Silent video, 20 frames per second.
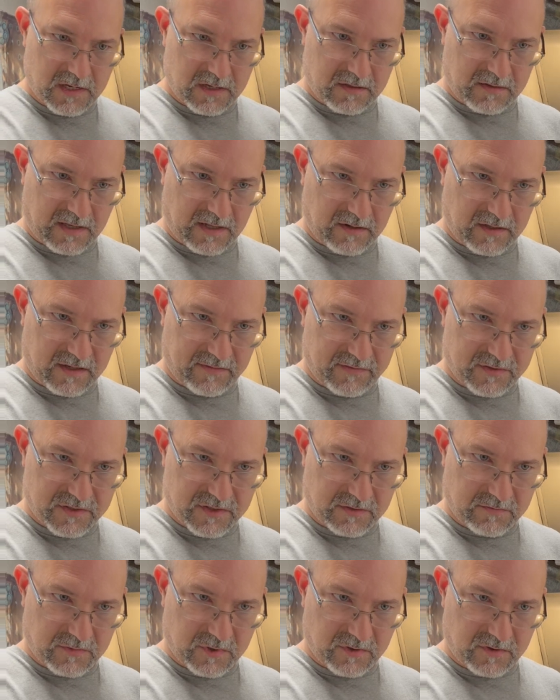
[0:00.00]
That'll give us
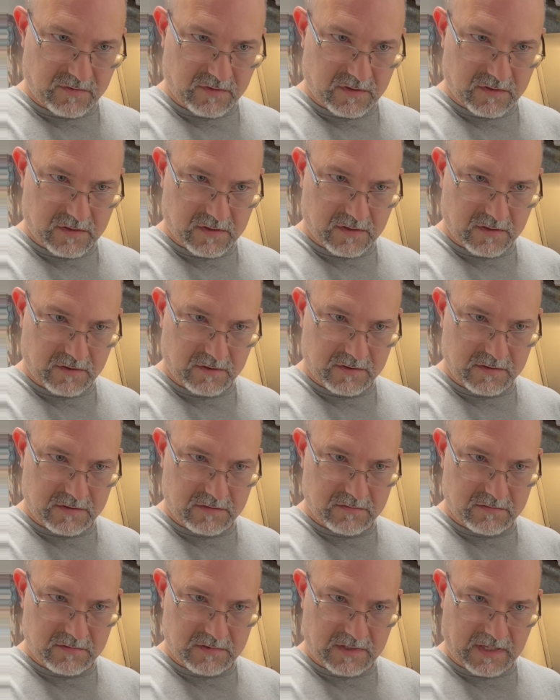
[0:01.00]
some good
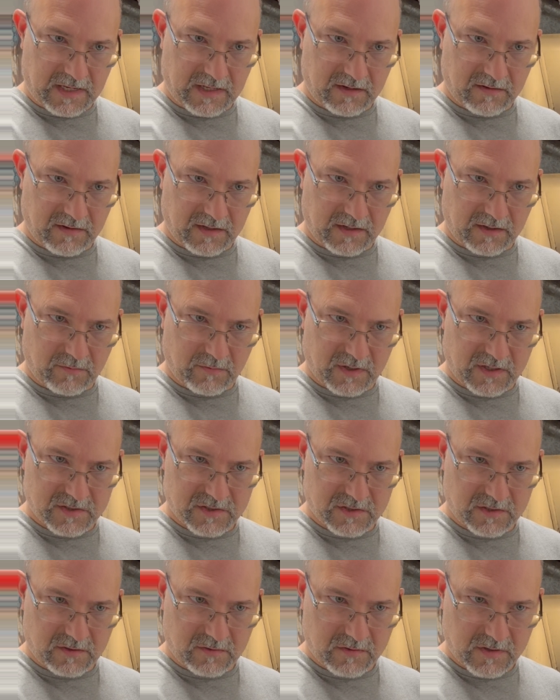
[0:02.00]
data anyway.
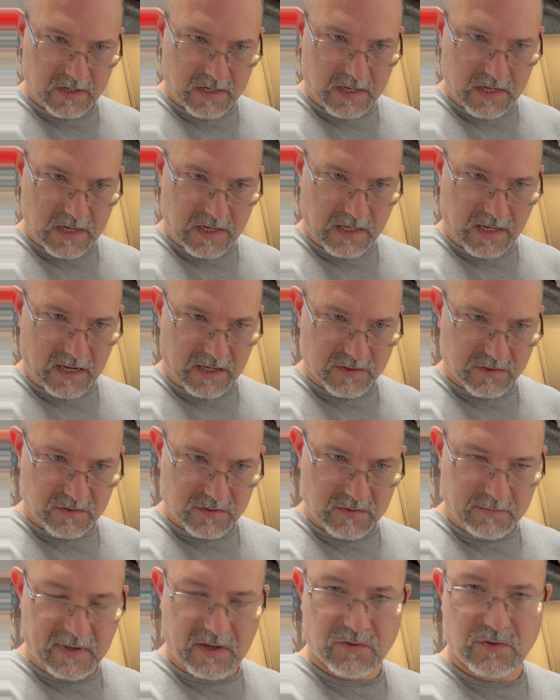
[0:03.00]
So yeah, so it's
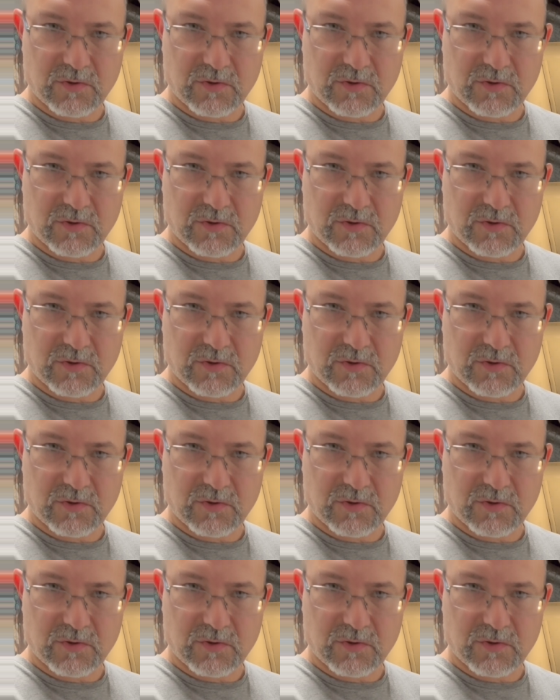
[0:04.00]
about